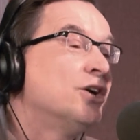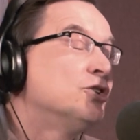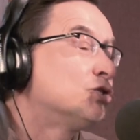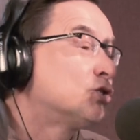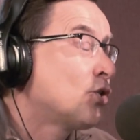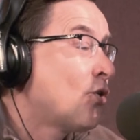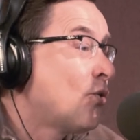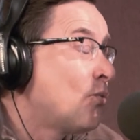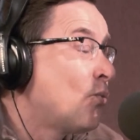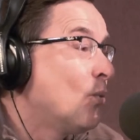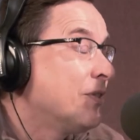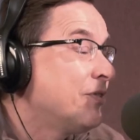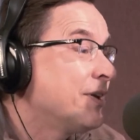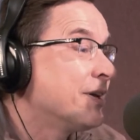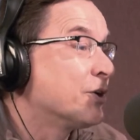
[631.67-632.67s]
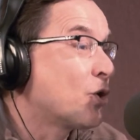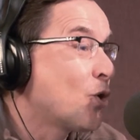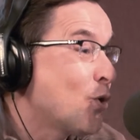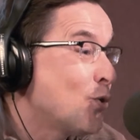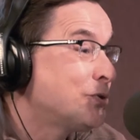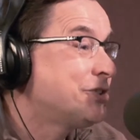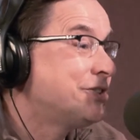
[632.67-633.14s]
So one thing a
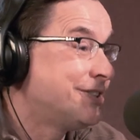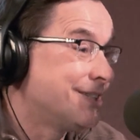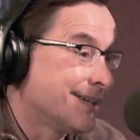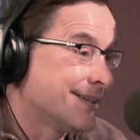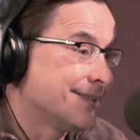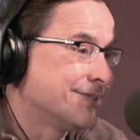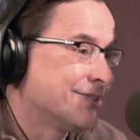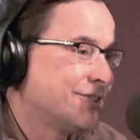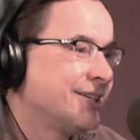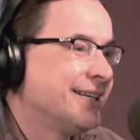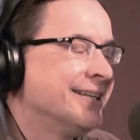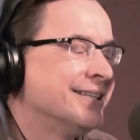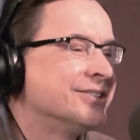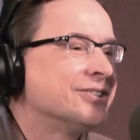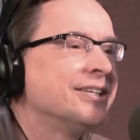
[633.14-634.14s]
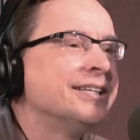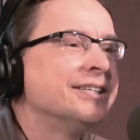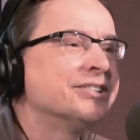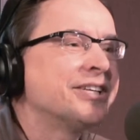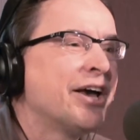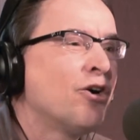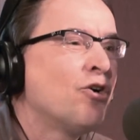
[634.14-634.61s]
coach does
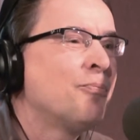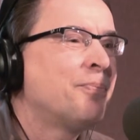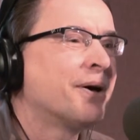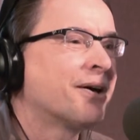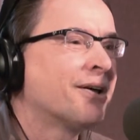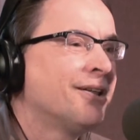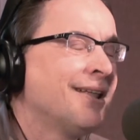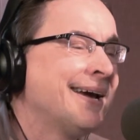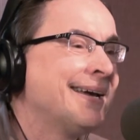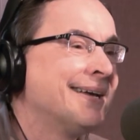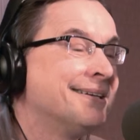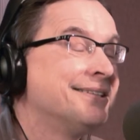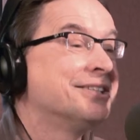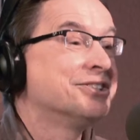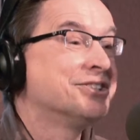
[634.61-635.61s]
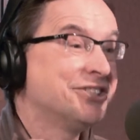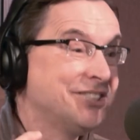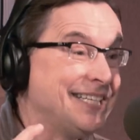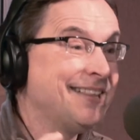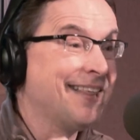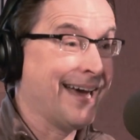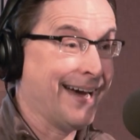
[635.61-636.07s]
is help a client to
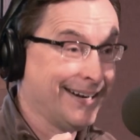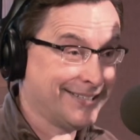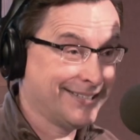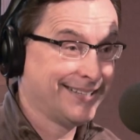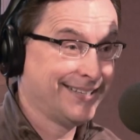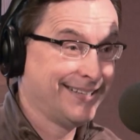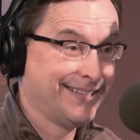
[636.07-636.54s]
see that.